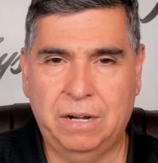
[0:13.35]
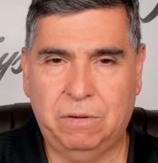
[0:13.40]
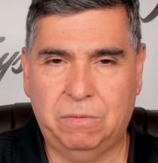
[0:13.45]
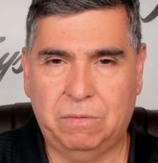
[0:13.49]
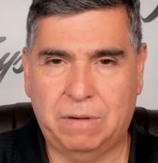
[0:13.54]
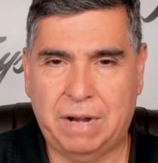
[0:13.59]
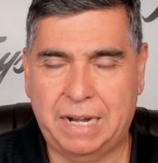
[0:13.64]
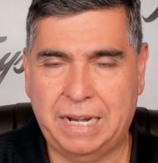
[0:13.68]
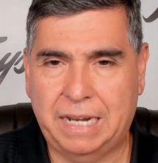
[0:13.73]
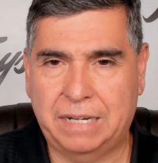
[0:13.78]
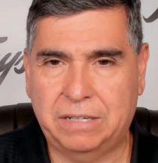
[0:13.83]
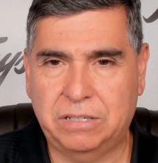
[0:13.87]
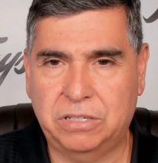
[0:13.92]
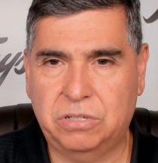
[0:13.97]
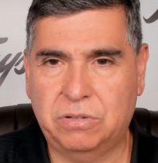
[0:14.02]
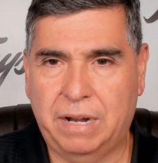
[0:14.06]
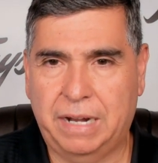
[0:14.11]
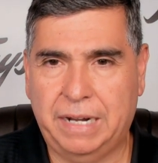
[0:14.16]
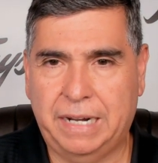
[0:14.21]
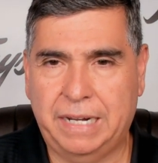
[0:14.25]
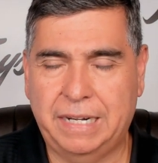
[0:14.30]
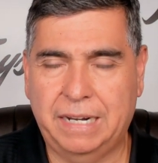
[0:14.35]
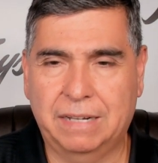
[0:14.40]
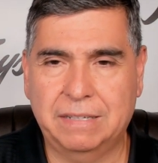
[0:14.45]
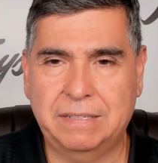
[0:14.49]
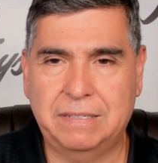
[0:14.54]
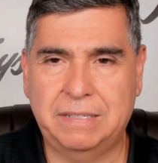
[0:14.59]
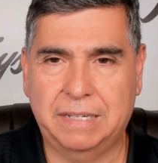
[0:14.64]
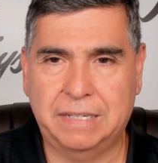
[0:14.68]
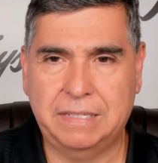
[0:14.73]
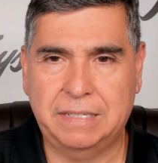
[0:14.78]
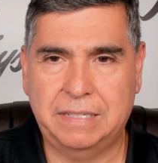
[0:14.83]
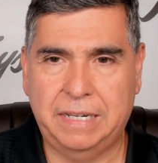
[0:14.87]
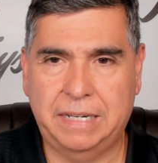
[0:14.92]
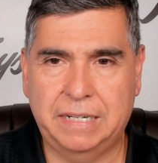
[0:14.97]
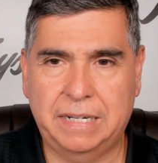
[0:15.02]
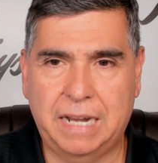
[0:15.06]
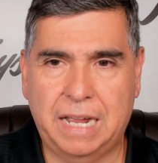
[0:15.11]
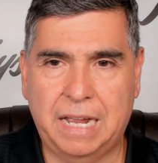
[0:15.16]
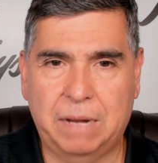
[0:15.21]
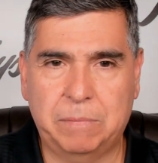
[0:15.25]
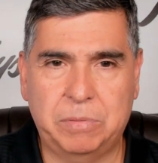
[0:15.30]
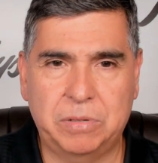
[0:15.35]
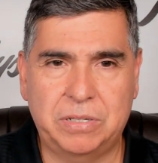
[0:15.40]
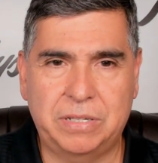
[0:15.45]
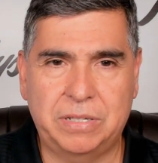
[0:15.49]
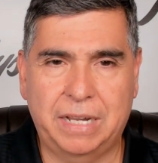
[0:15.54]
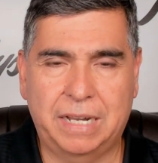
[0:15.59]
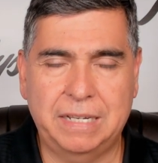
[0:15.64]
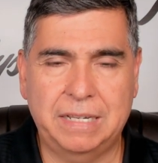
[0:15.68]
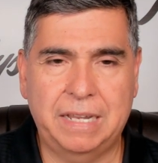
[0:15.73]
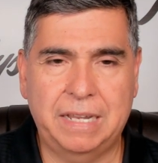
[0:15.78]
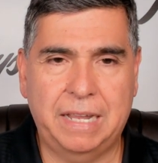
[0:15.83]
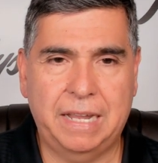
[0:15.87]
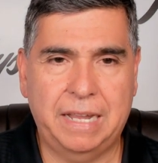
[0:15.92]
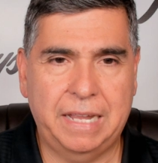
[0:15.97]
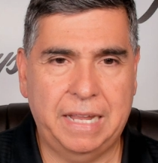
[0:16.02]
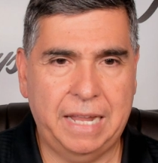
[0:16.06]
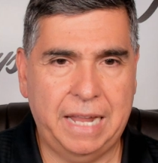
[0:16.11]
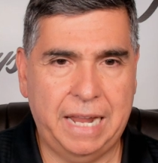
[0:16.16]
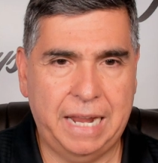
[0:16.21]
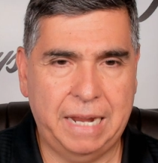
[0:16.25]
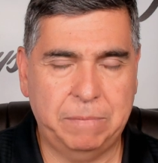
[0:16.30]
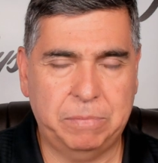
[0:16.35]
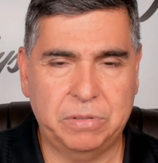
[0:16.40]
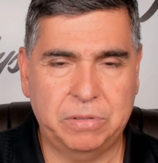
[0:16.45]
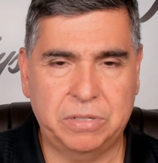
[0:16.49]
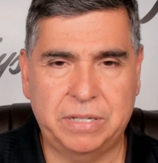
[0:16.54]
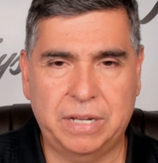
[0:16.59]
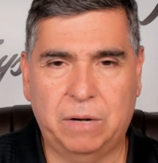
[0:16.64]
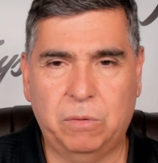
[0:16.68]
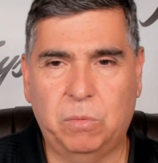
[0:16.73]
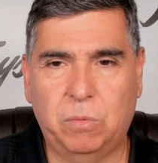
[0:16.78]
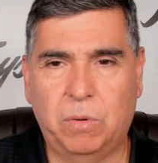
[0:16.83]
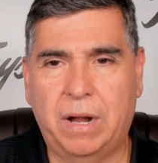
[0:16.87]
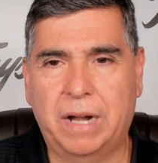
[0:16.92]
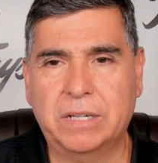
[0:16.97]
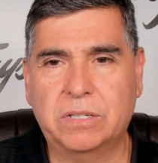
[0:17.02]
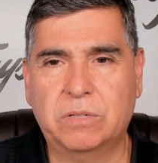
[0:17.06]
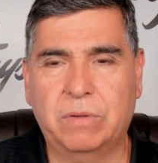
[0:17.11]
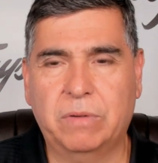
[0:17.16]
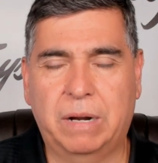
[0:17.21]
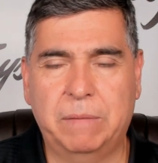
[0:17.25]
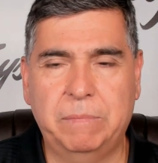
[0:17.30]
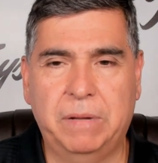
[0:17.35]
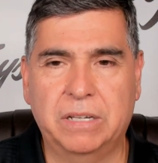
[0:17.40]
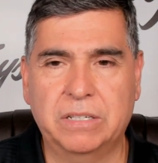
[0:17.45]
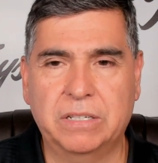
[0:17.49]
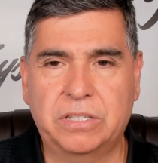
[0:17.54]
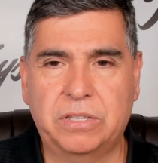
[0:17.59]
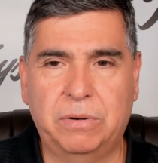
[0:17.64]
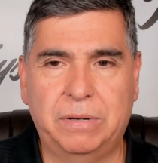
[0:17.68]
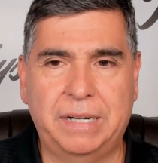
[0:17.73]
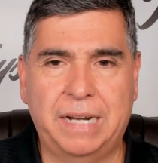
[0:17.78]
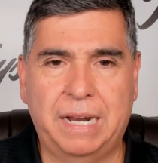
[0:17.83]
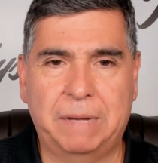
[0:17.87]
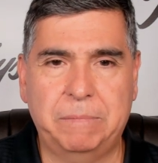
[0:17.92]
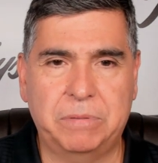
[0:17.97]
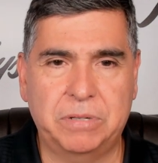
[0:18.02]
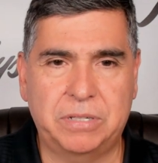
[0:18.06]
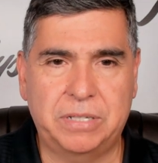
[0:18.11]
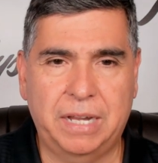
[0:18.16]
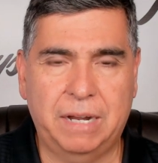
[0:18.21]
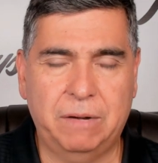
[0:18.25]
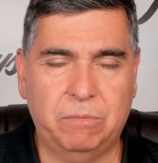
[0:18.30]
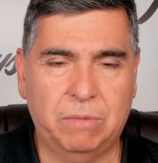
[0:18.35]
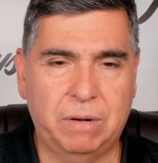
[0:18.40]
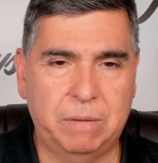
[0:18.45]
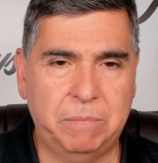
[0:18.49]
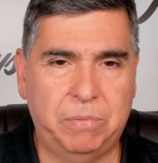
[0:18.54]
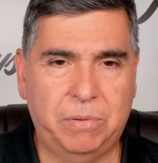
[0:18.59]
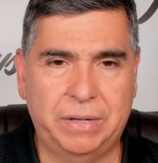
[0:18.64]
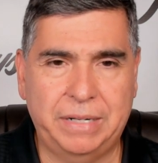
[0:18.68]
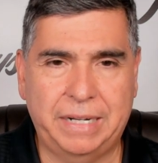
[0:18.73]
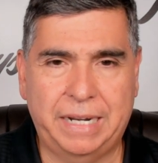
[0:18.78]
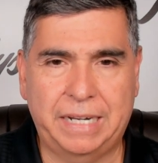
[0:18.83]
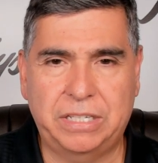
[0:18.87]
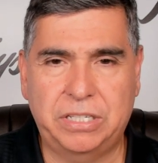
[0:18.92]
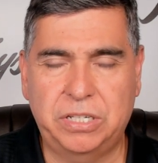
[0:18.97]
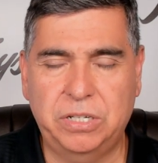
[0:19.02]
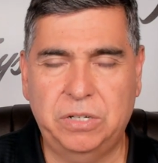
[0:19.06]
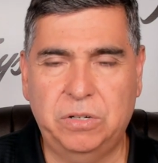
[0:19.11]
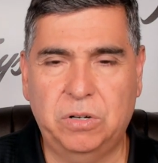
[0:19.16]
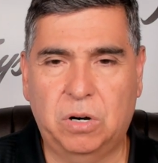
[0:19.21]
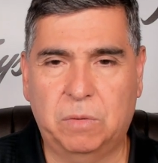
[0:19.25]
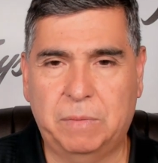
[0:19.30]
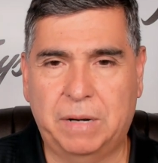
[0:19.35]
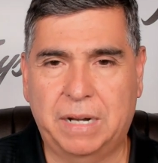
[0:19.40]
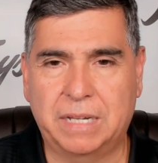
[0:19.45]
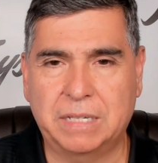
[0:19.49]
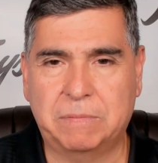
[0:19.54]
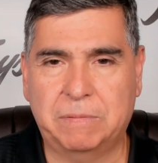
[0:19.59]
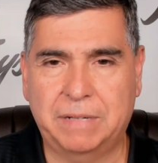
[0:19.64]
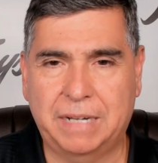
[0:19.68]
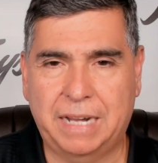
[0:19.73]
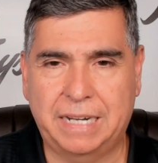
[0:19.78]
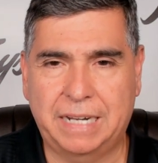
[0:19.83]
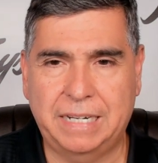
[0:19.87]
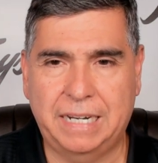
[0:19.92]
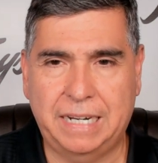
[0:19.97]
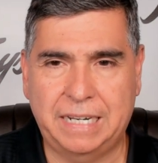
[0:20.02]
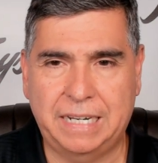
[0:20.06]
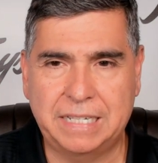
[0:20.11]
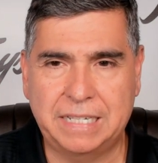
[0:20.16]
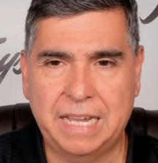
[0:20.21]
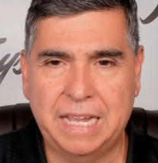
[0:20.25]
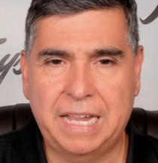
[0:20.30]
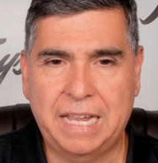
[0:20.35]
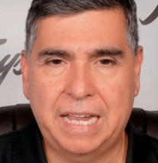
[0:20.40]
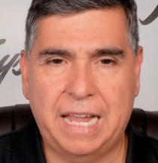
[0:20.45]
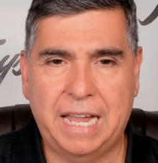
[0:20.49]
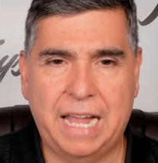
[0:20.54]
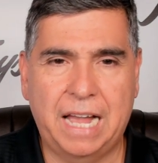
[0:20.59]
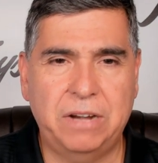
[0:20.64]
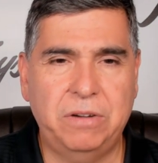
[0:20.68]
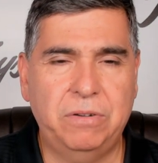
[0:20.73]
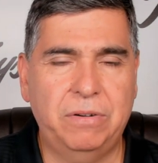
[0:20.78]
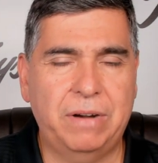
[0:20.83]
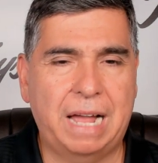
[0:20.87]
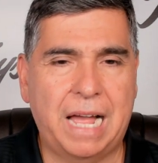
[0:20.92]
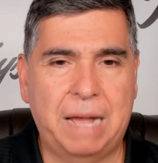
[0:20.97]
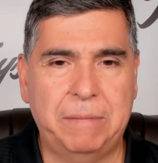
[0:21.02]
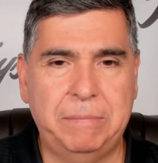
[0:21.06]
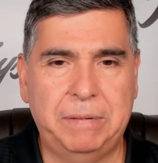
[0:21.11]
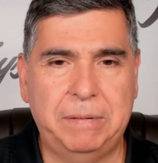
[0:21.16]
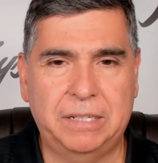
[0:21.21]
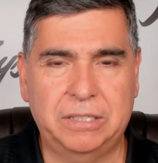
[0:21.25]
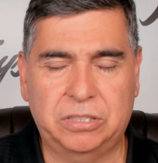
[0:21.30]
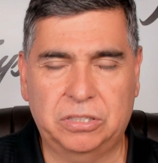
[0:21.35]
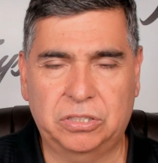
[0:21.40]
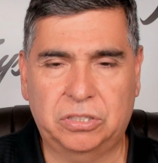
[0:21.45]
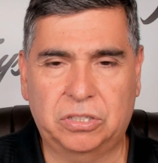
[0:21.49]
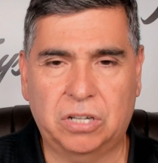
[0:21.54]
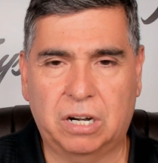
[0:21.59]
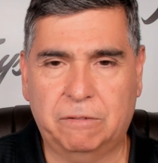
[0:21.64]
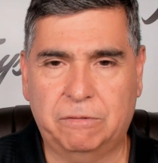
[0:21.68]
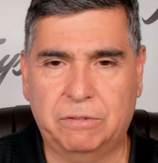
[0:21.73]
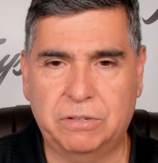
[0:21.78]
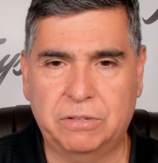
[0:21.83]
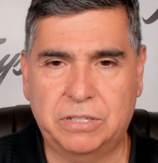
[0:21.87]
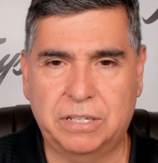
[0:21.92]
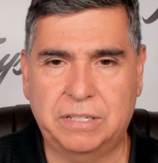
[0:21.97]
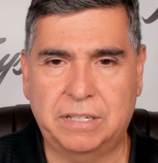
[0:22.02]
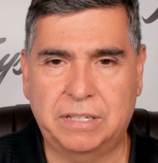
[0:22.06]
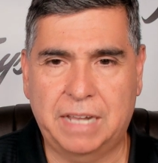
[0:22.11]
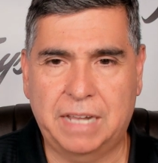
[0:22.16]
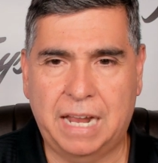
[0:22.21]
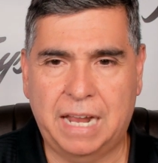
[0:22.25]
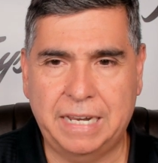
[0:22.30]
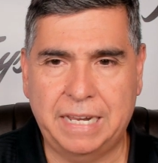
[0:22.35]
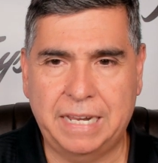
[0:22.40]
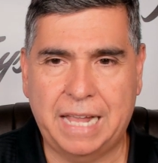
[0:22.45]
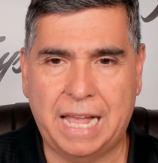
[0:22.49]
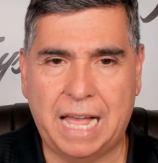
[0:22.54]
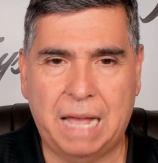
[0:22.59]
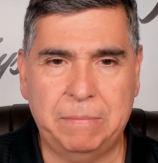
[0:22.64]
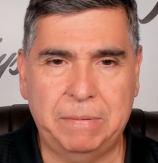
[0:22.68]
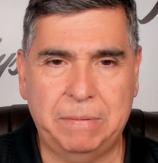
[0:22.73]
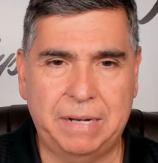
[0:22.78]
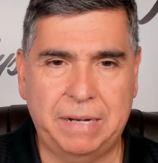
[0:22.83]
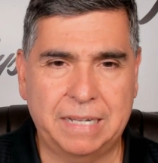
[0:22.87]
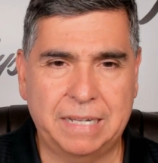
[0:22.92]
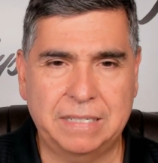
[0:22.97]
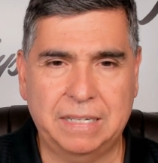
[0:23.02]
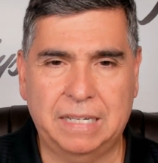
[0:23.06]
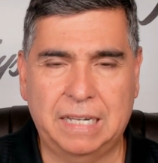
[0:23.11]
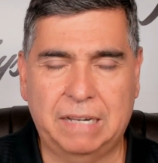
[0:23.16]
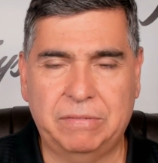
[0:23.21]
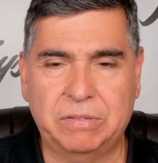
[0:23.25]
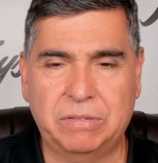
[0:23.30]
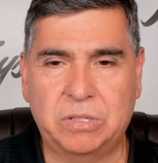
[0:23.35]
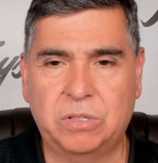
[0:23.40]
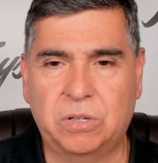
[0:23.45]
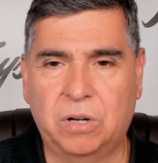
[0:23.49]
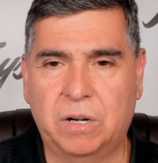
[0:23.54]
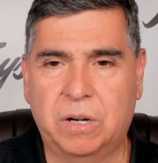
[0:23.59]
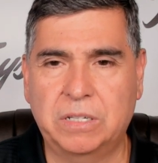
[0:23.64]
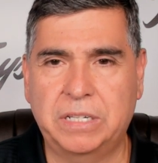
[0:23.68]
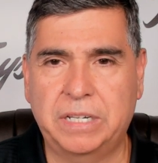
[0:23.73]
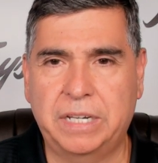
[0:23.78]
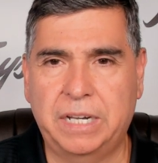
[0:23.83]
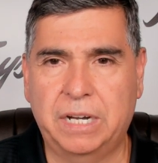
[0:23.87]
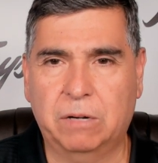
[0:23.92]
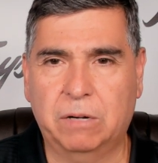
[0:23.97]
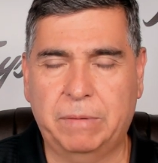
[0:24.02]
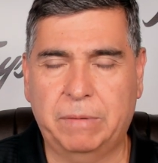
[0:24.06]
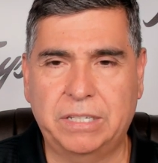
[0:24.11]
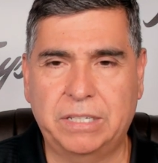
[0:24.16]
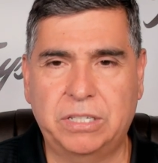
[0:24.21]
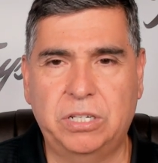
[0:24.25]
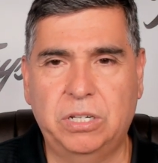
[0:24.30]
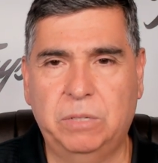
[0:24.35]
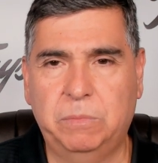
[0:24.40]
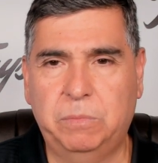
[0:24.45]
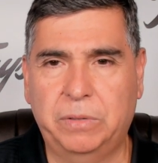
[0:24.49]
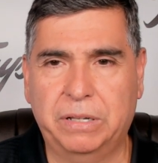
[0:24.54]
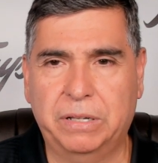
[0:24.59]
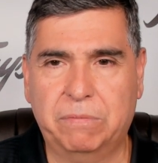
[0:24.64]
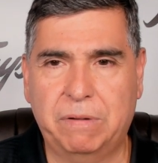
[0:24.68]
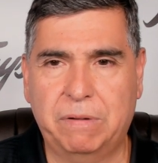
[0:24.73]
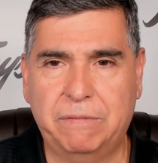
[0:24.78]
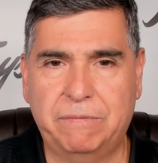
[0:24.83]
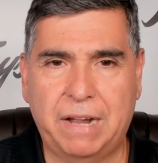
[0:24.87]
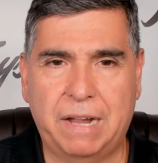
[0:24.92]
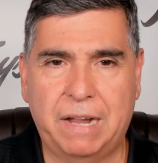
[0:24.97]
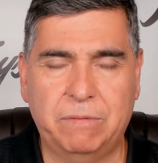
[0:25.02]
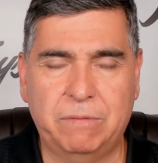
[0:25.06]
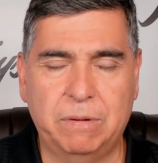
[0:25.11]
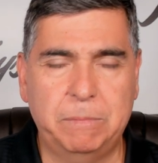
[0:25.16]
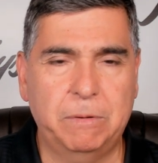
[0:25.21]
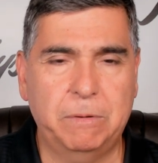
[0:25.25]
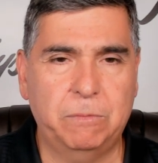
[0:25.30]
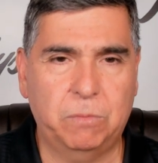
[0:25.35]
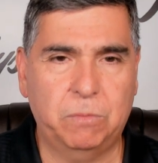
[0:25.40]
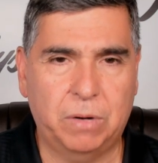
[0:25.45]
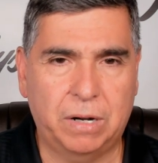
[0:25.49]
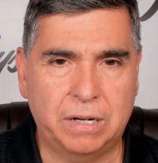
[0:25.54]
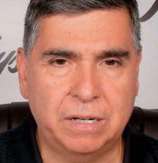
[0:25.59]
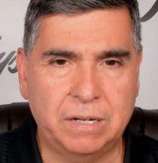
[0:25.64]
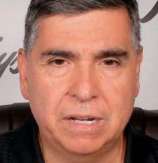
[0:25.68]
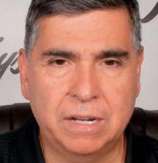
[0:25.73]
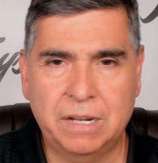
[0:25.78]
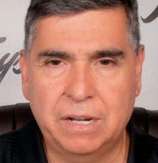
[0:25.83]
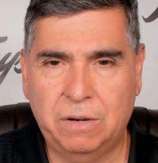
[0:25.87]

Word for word: Right-hander striking out sixteen point five percent, eight percent walks, ground balls thirty-nine percent, one point eight two home runs per nine innings. Andrew Abbott is the starter for Cincinnati. Abbott has eleven starts, E R A two point three five, whip of one.